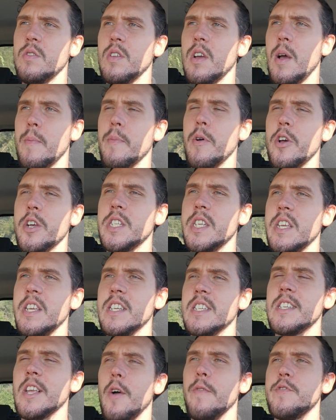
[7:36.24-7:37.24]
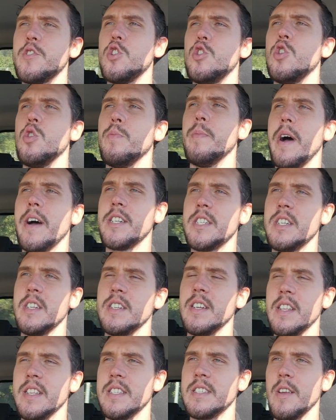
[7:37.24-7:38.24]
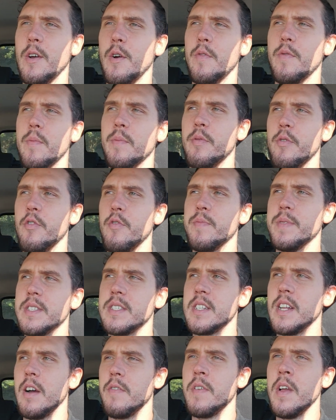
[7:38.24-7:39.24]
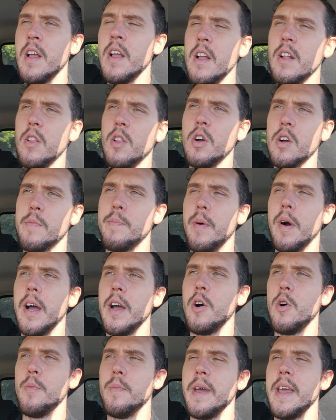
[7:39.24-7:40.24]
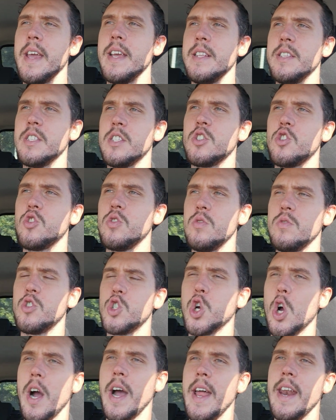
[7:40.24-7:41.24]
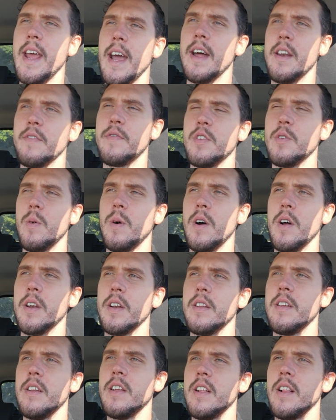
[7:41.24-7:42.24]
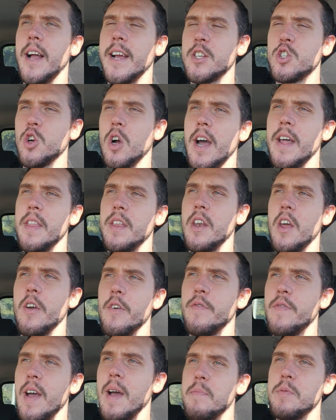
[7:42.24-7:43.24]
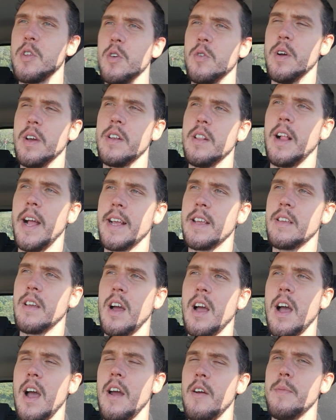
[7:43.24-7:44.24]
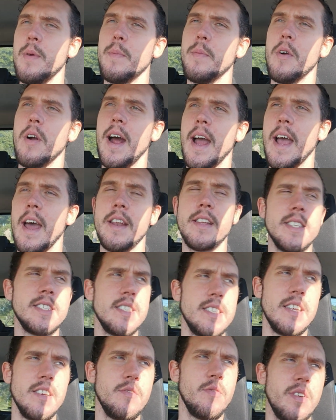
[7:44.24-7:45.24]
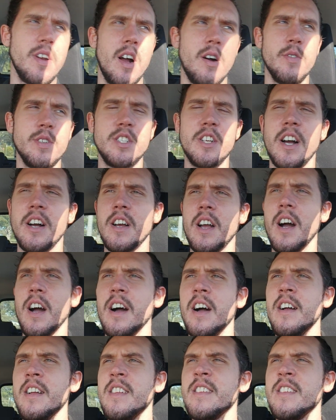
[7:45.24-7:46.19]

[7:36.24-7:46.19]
immersing yourself too much into the self-improvement stuff. Look, by all means, try it out if you want. Like, try the NoFap, do it. Like, I remember I had a stint when I was younger